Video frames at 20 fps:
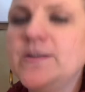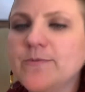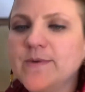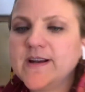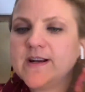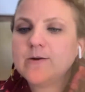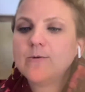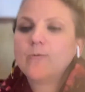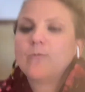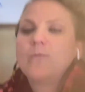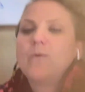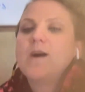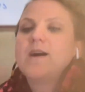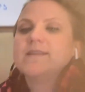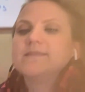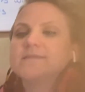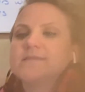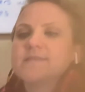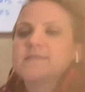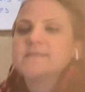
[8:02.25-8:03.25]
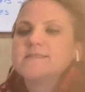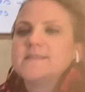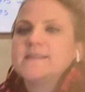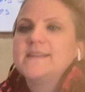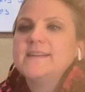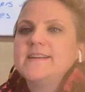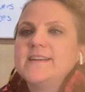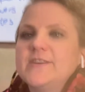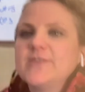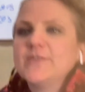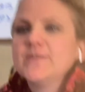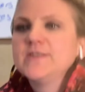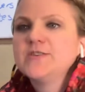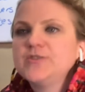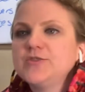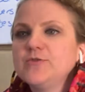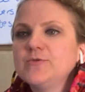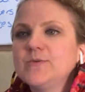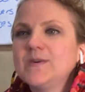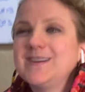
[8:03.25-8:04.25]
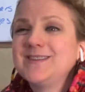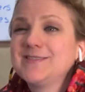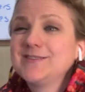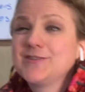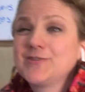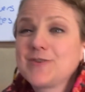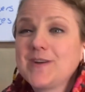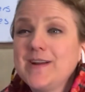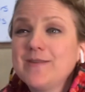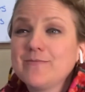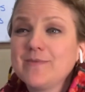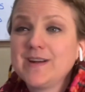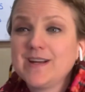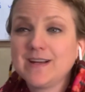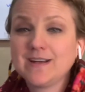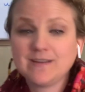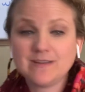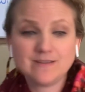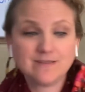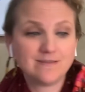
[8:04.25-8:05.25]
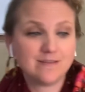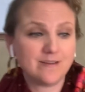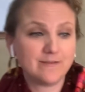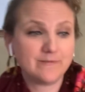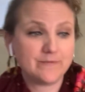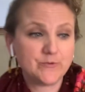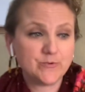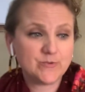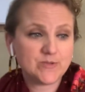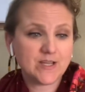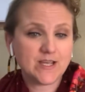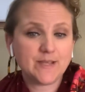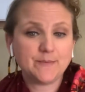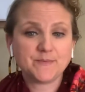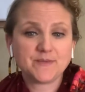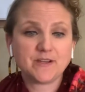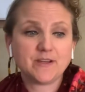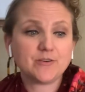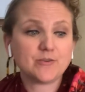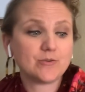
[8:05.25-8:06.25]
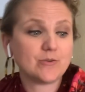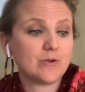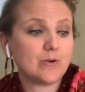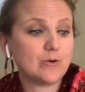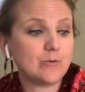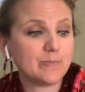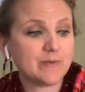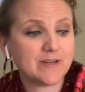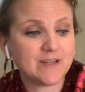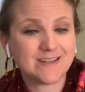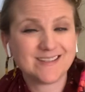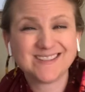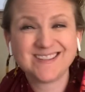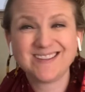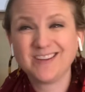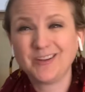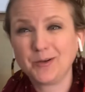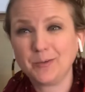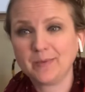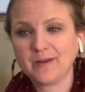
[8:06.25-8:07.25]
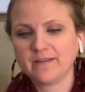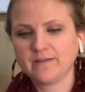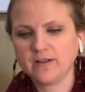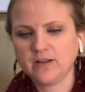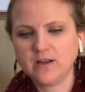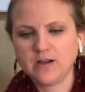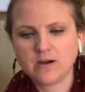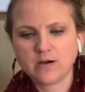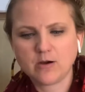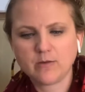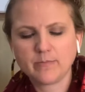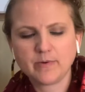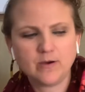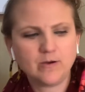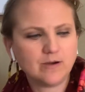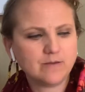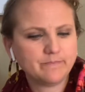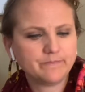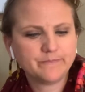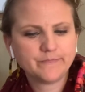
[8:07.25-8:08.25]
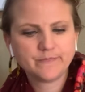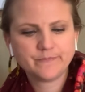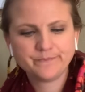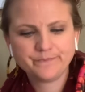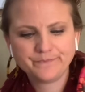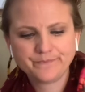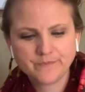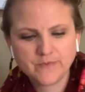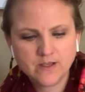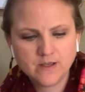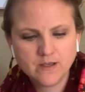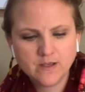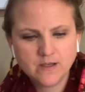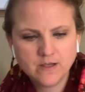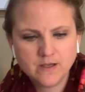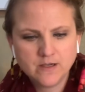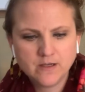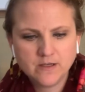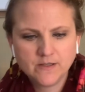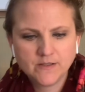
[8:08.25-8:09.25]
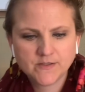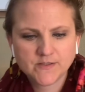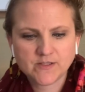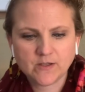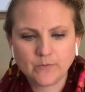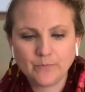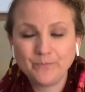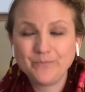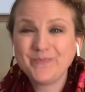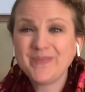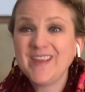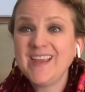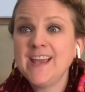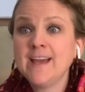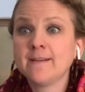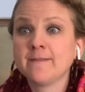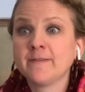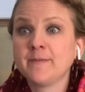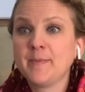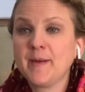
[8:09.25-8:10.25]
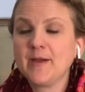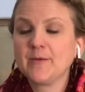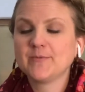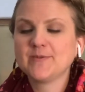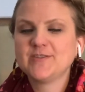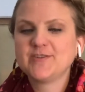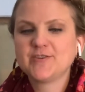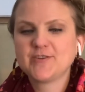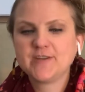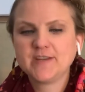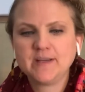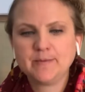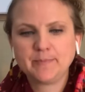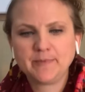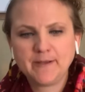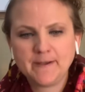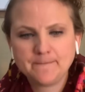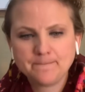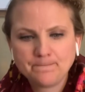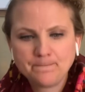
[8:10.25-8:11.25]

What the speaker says: read it once and encourage you all to try and read it a few times on your own, but it is a little bit of a longer poem. So, If by Rudyard Kipling.